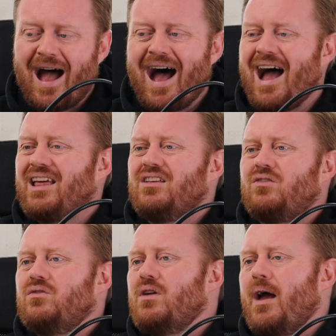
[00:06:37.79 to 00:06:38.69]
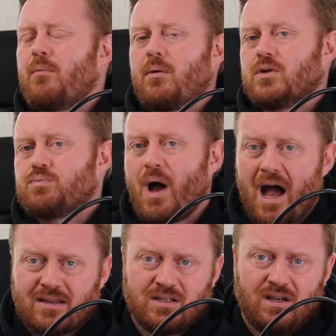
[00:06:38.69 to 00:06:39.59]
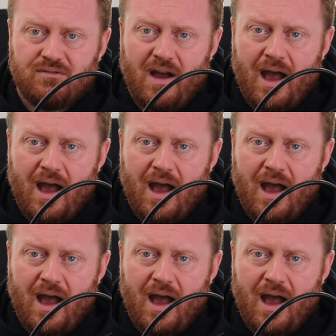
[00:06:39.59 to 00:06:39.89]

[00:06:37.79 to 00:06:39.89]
I am almost positive